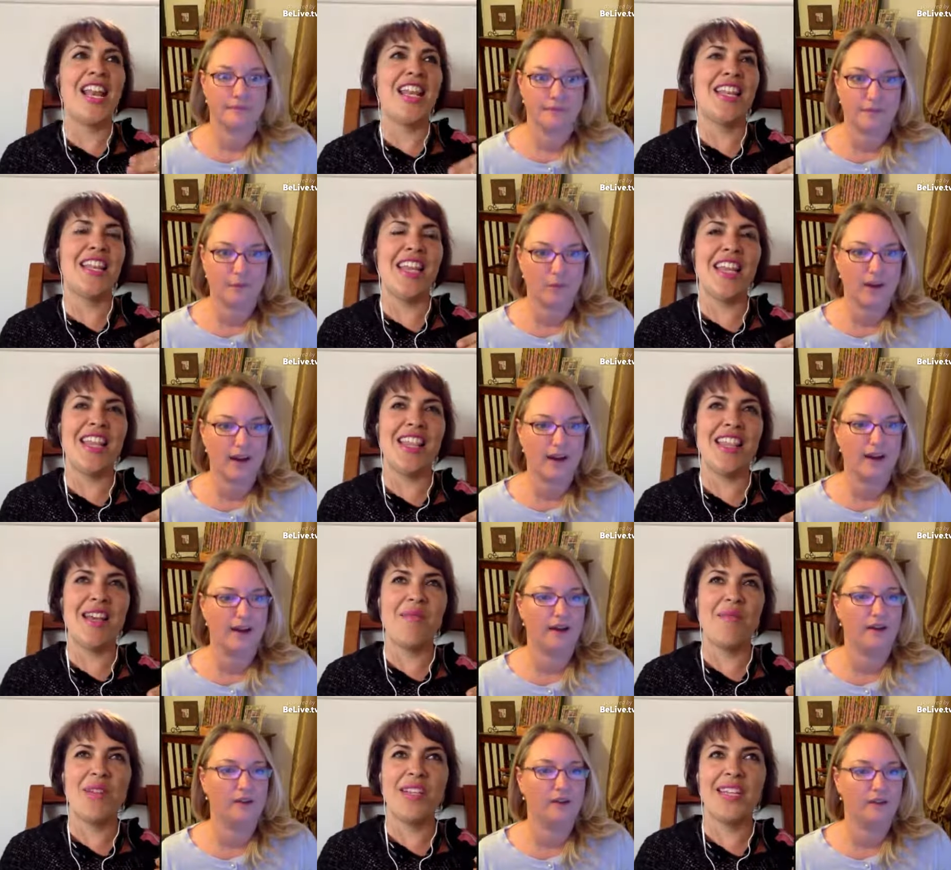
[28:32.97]
Speaker 1: and
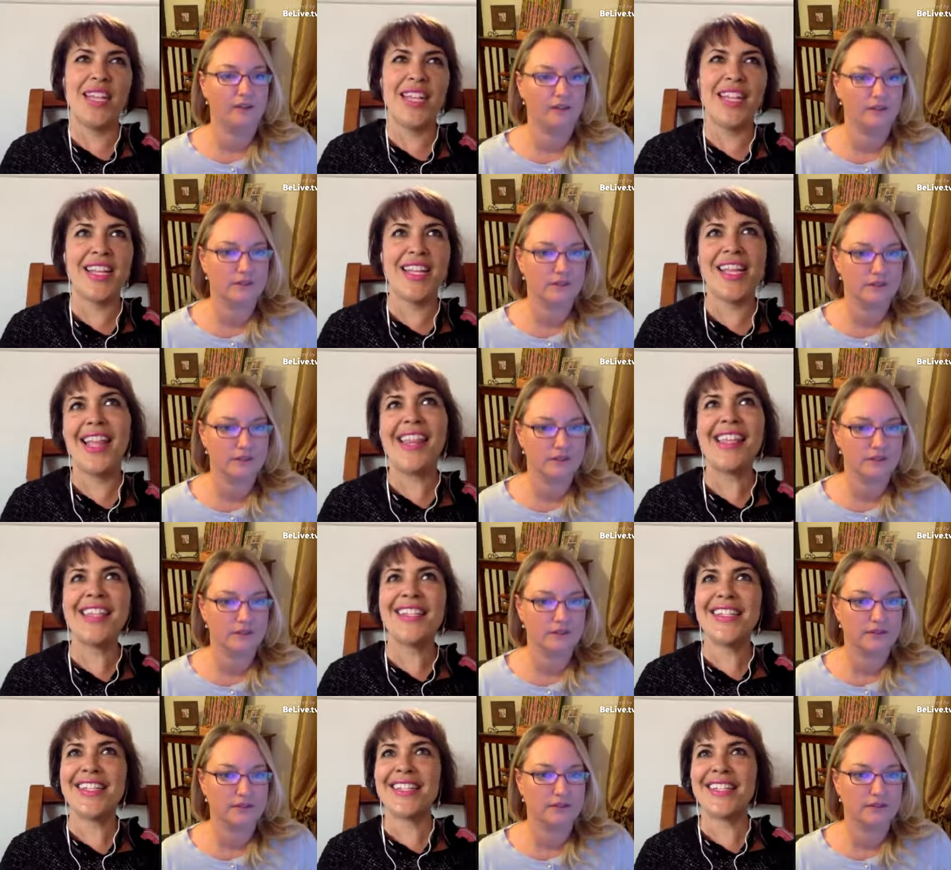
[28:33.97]
and I've been taking
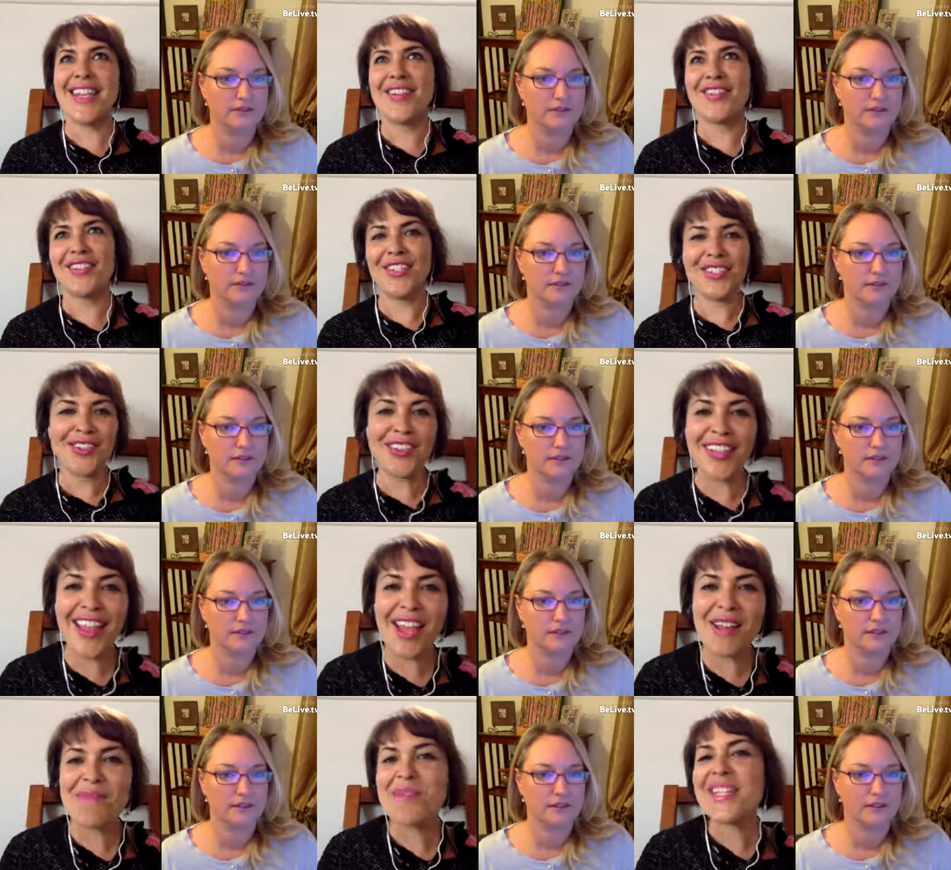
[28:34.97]
Elysia's Sacred
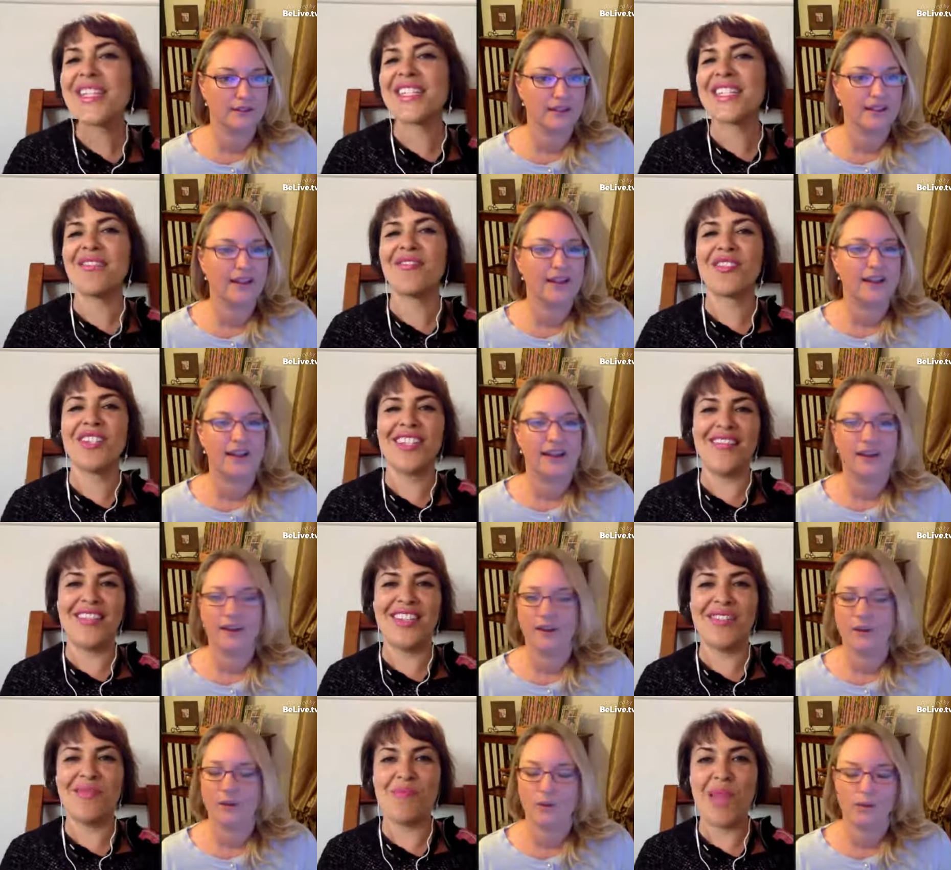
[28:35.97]
Soul alignments, and of course
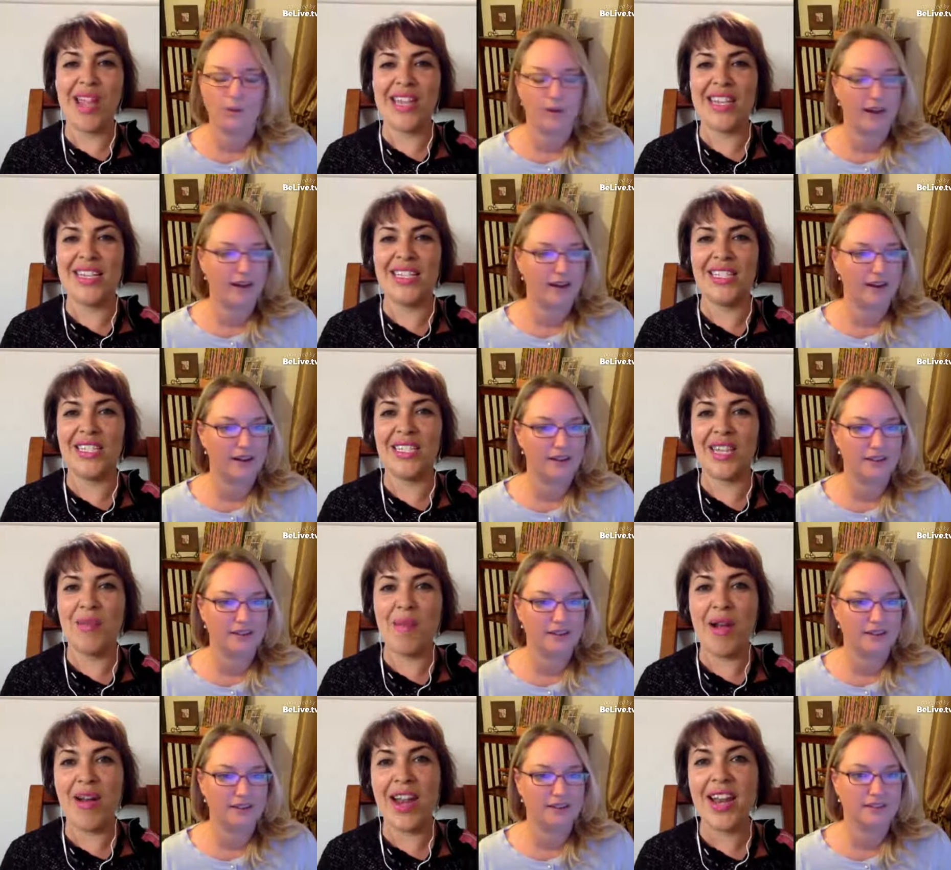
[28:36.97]
I've done Becky's
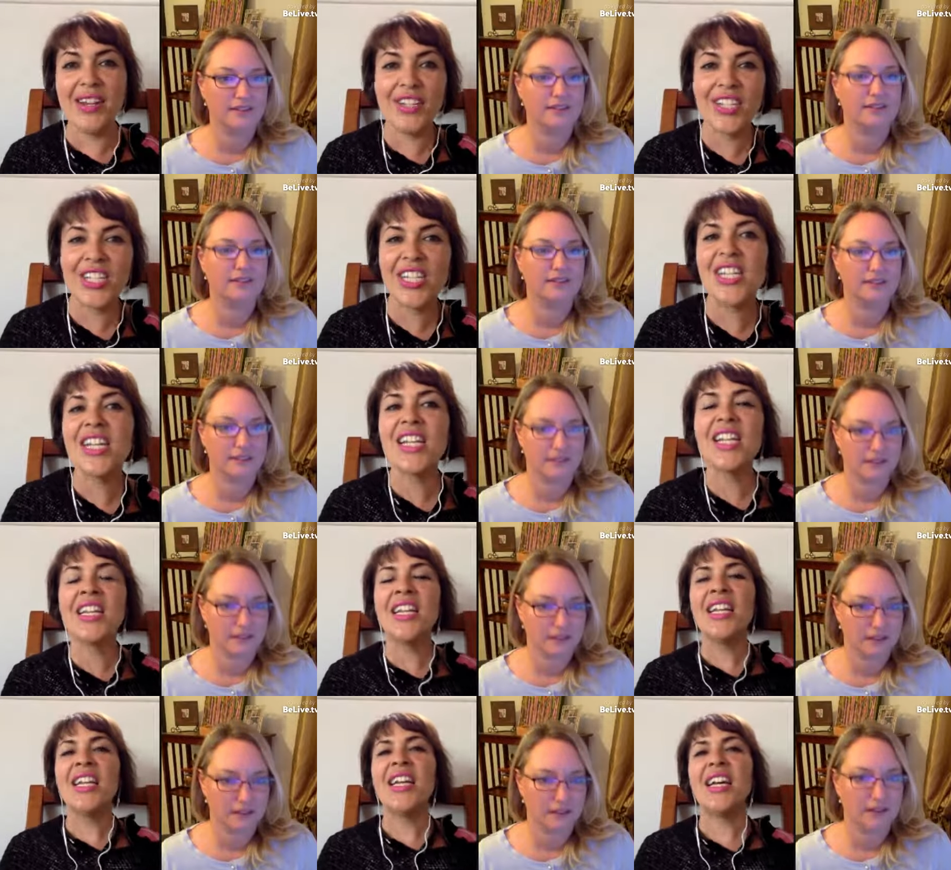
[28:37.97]
Empowered
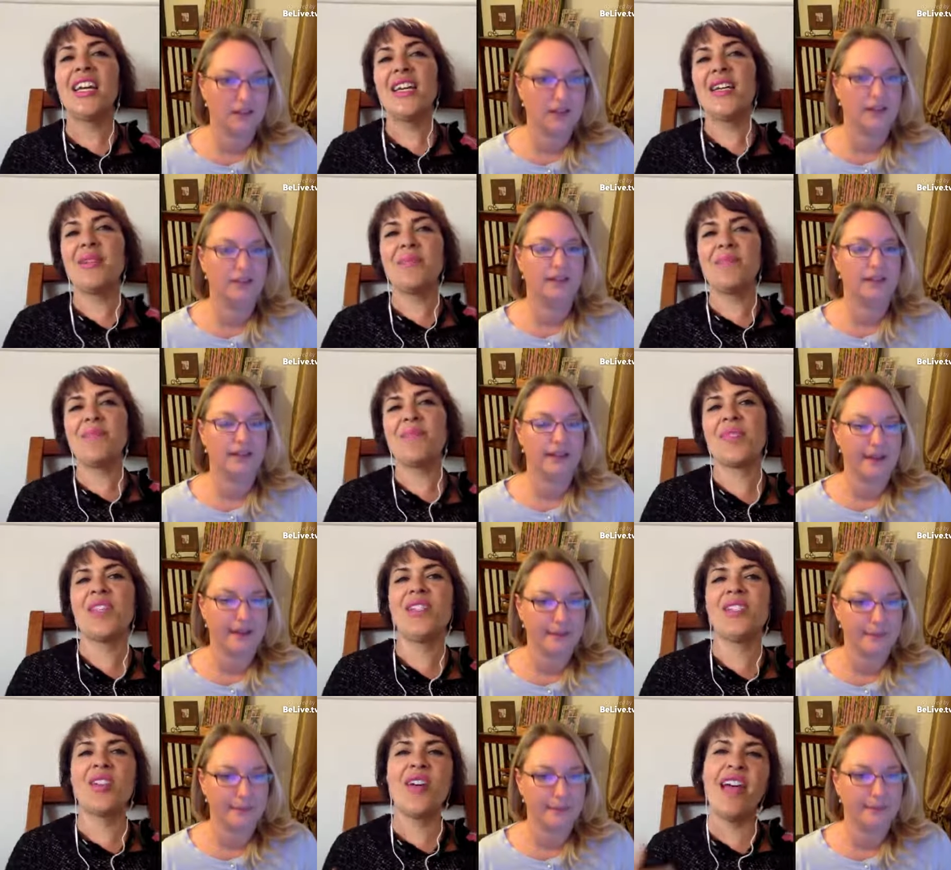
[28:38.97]
Energy, um,
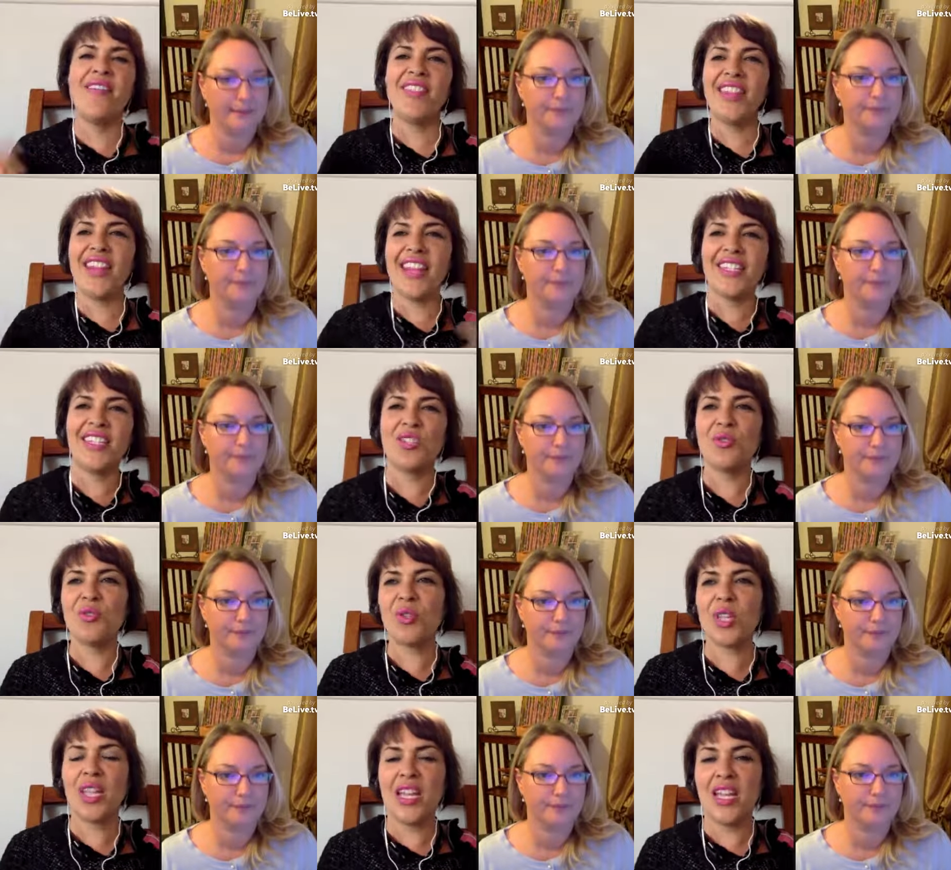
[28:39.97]
and so I have a nice
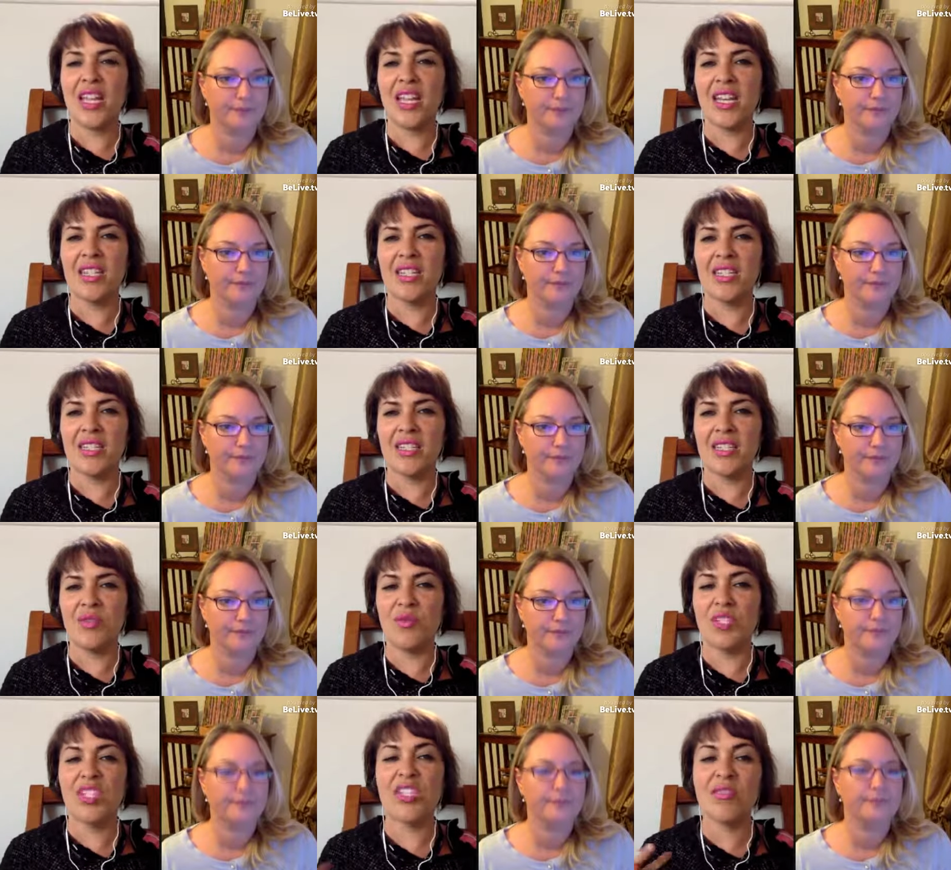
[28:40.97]
toolkit,
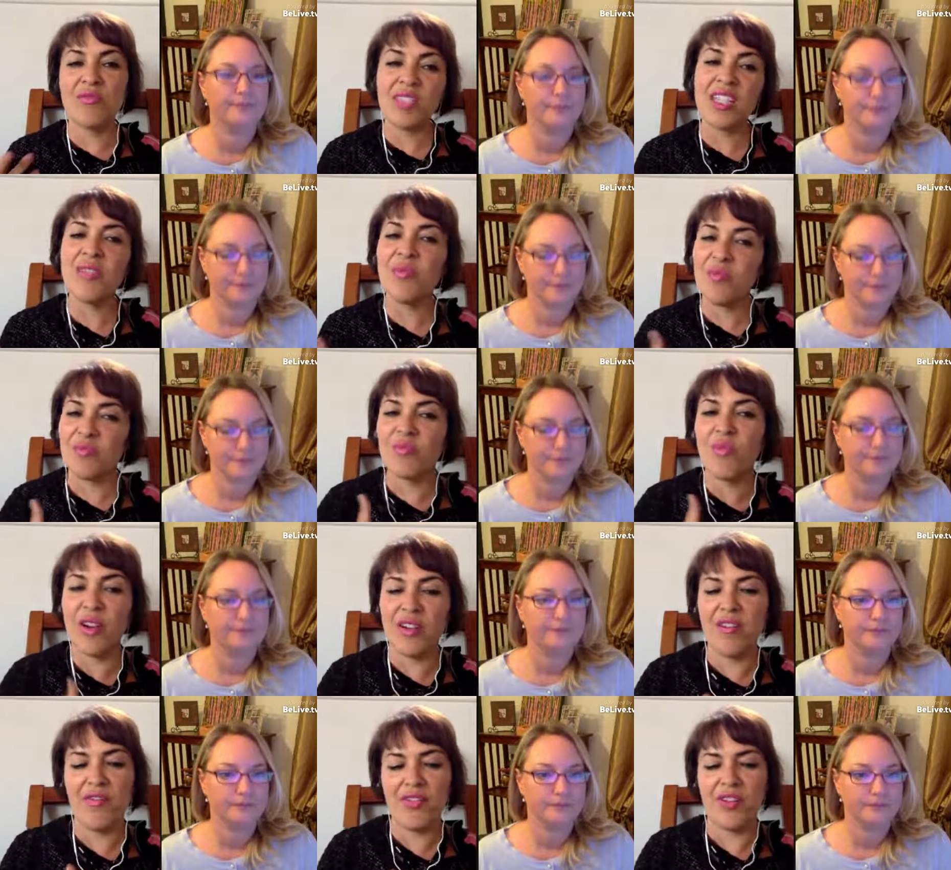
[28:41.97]
which is really
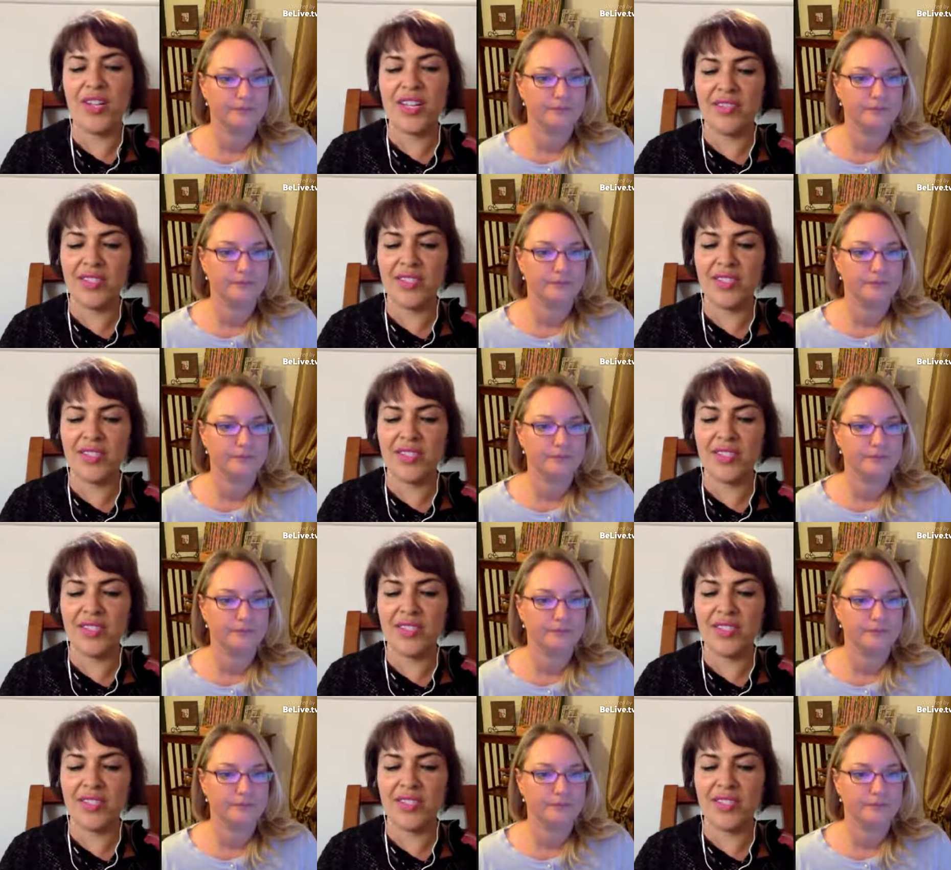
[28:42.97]
wonderful.